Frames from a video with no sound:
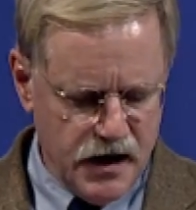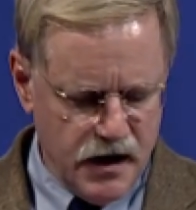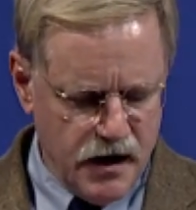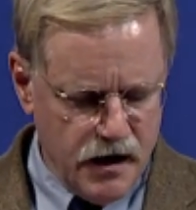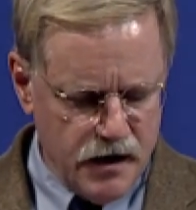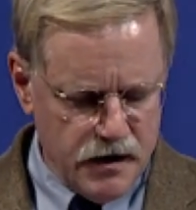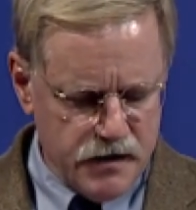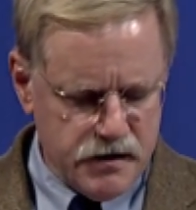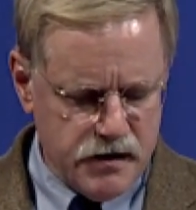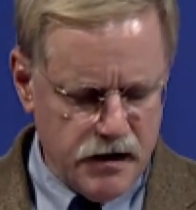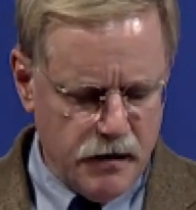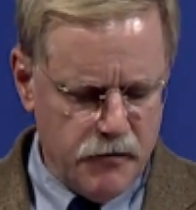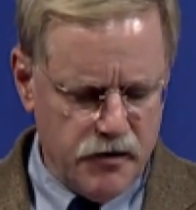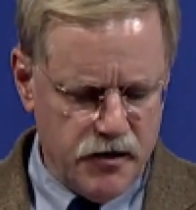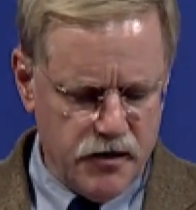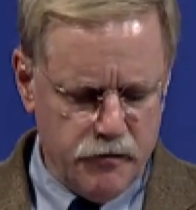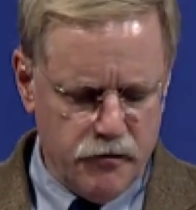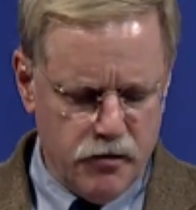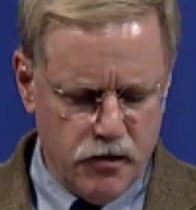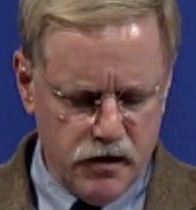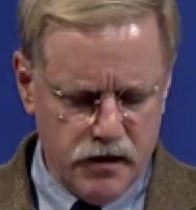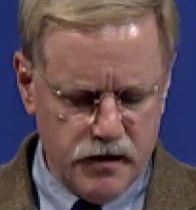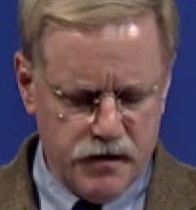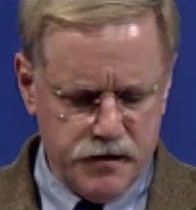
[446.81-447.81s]
Some of the
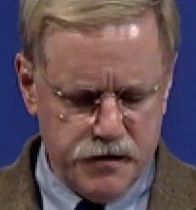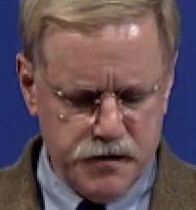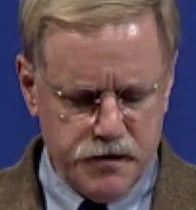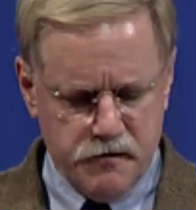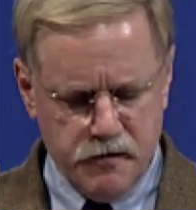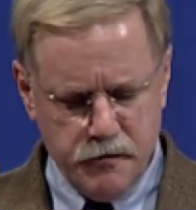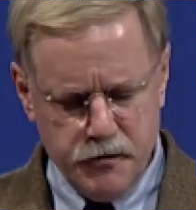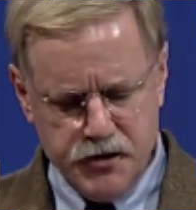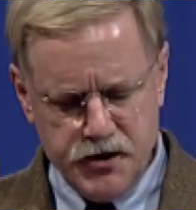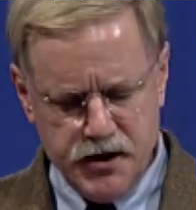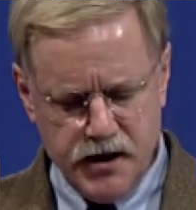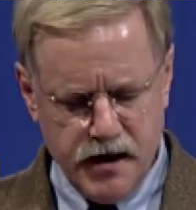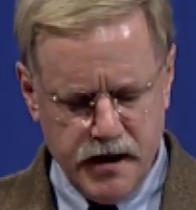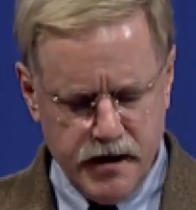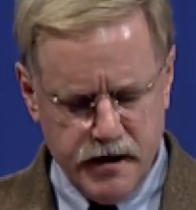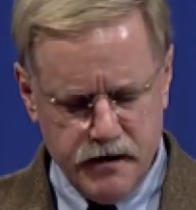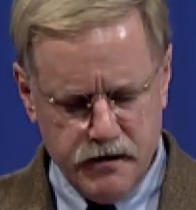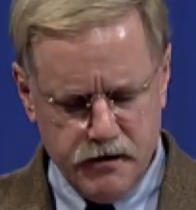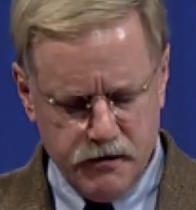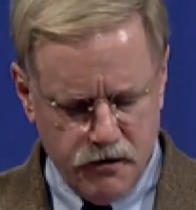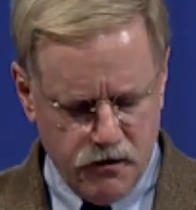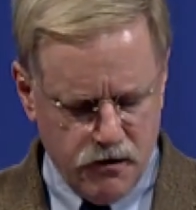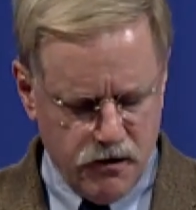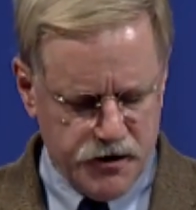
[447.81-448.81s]
bulletins from China
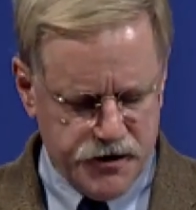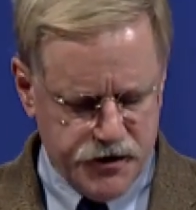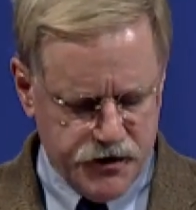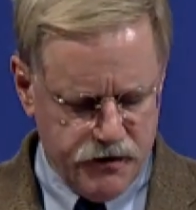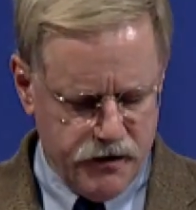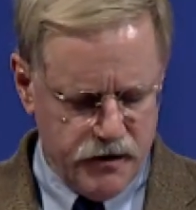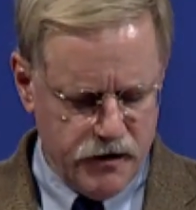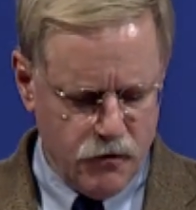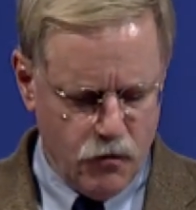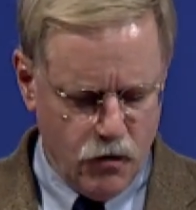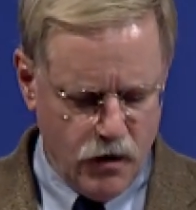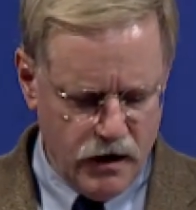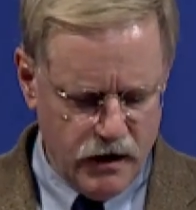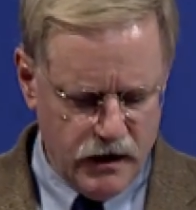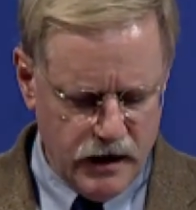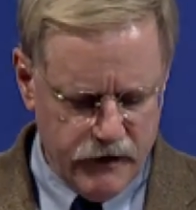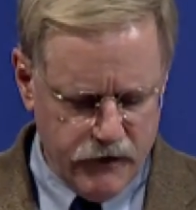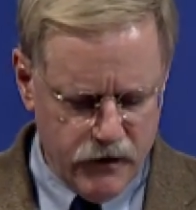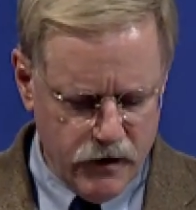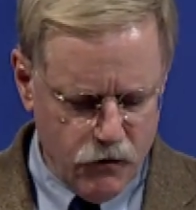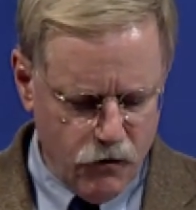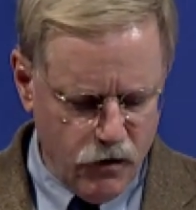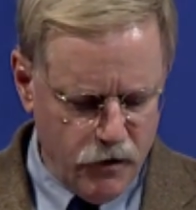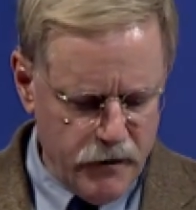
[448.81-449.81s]
or Austria or
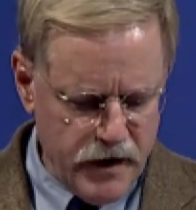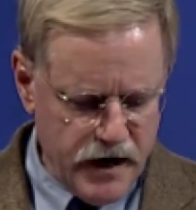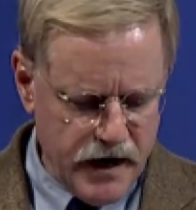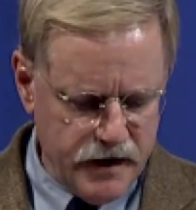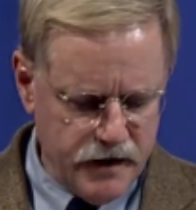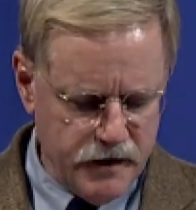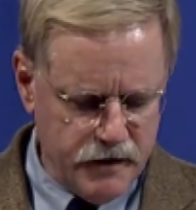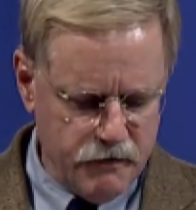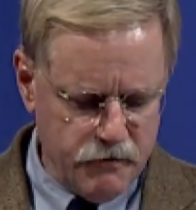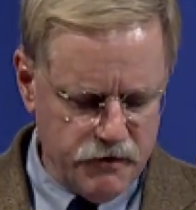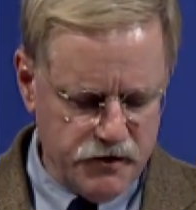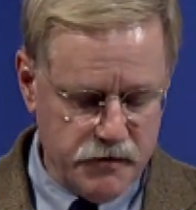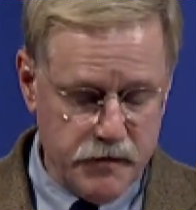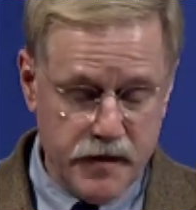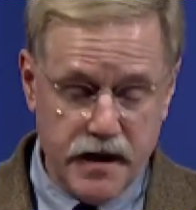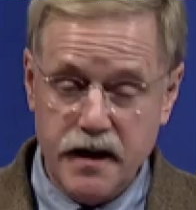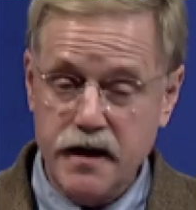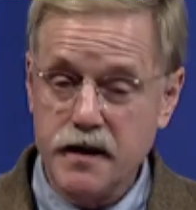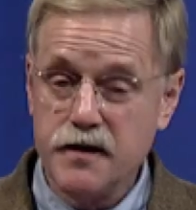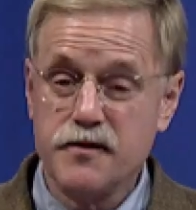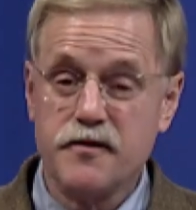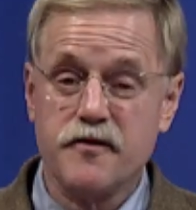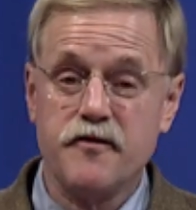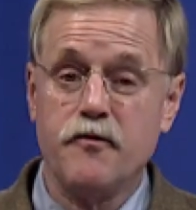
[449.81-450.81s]
wherever were made into as many
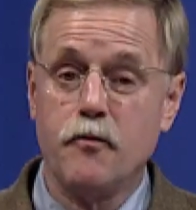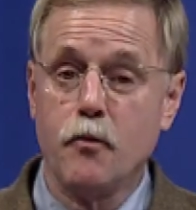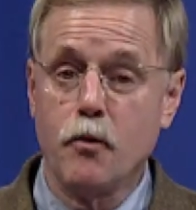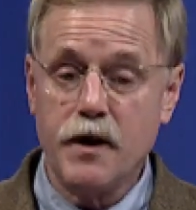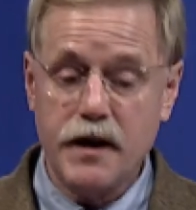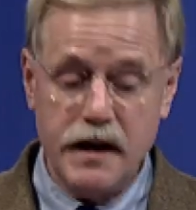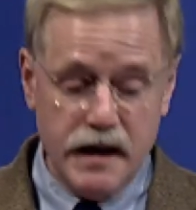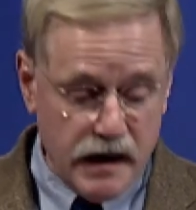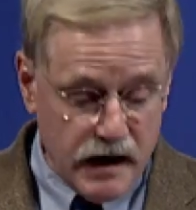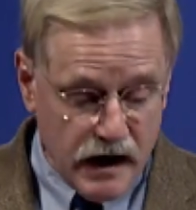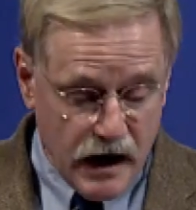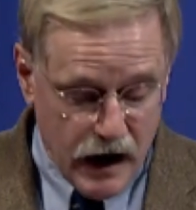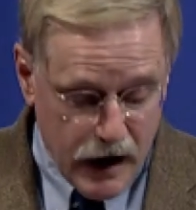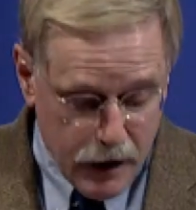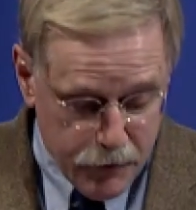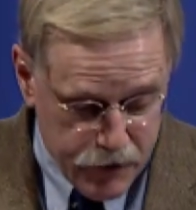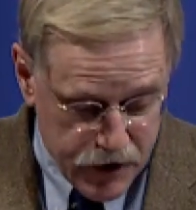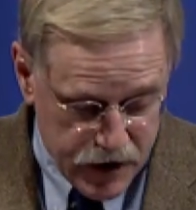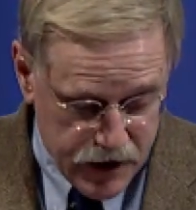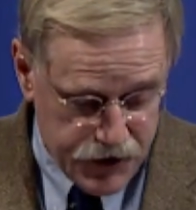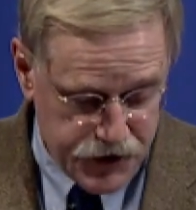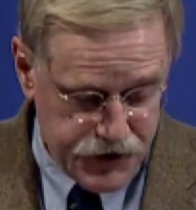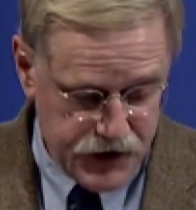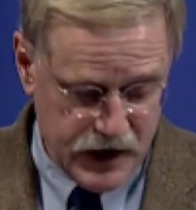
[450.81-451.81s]
as 40
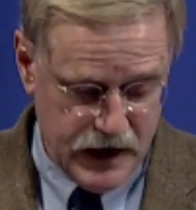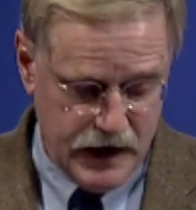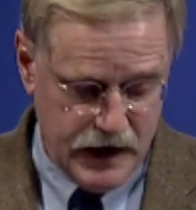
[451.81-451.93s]
copies.